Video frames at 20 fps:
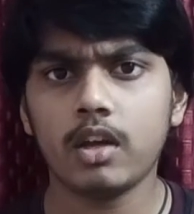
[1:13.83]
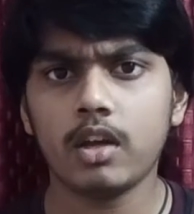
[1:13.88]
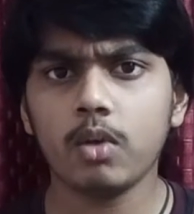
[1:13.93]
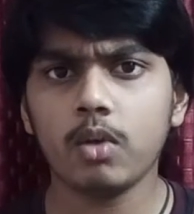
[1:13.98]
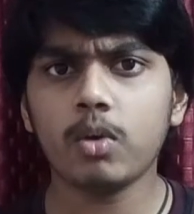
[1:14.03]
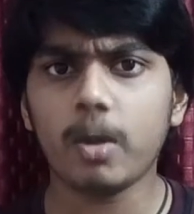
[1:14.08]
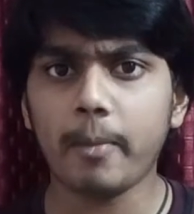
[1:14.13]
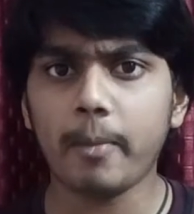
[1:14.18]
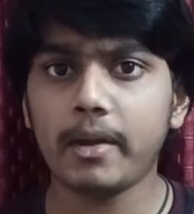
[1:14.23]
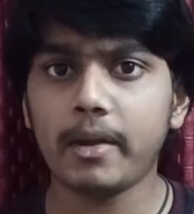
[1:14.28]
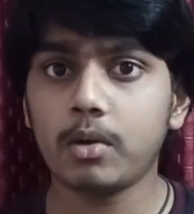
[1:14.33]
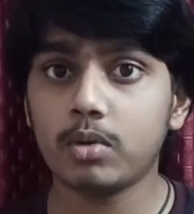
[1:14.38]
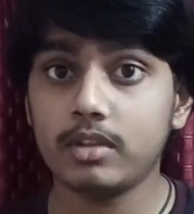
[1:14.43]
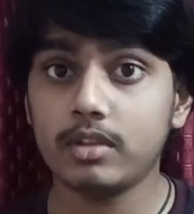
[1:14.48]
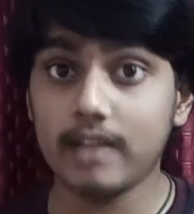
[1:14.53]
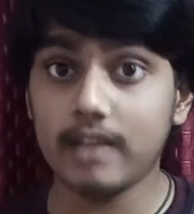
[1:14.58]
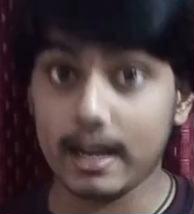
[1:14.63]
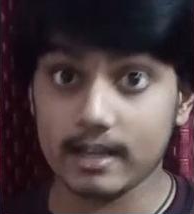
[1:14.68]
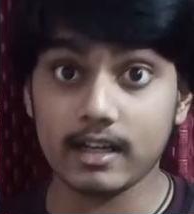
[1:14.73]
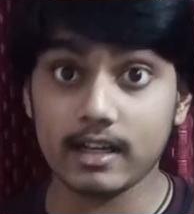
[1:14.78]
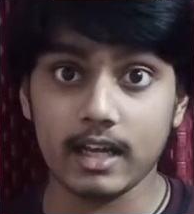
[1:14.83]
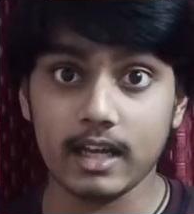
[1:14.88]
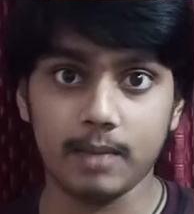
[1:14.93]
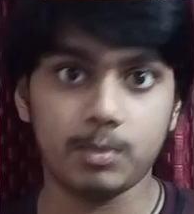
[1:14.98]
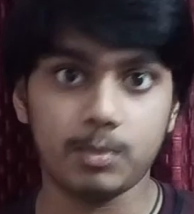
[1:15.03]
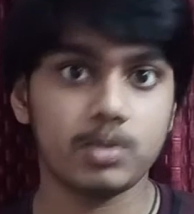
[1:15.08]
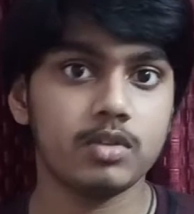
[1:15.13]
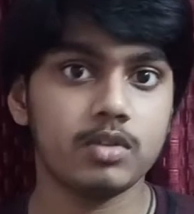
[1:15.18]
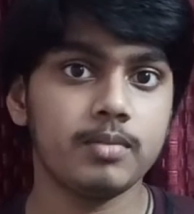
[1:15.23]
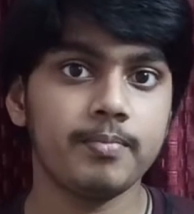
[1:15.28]
Now coming to data
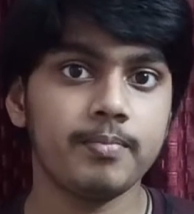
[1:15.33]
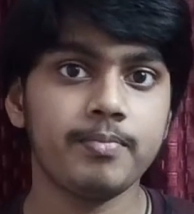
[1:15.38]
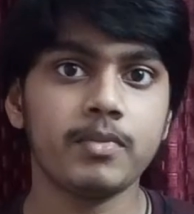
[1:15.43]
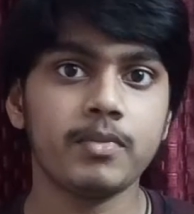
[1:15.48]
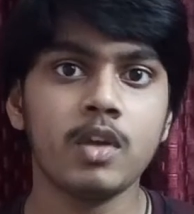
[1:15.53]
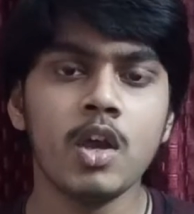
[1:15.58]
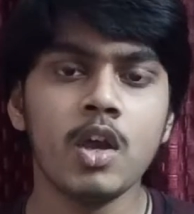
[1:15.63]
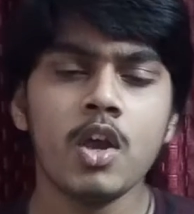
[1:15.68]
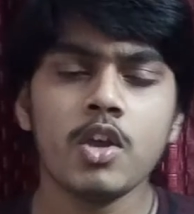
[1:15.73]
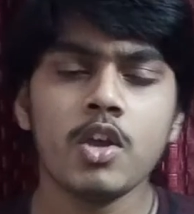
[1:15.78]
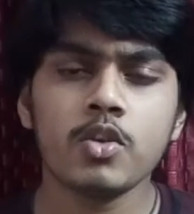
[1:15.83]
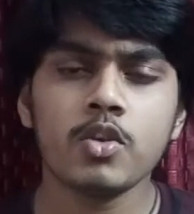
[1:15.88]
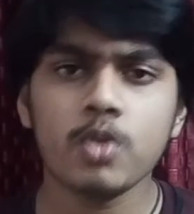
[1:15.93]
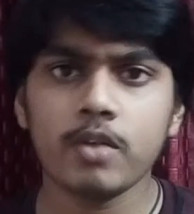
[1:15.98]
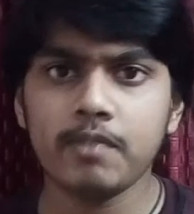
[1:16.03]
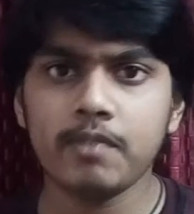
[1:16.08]
types. So